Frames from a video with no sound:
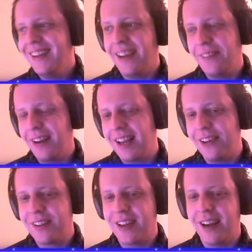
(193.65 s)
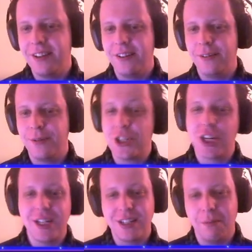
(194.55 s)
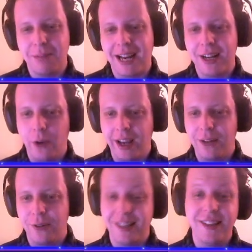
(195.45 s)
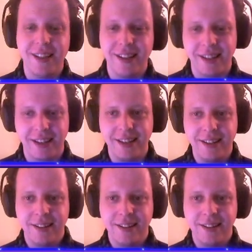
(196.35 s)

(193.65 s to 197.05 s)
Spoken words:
I felt like I was kind of cheating on black and white with D&D.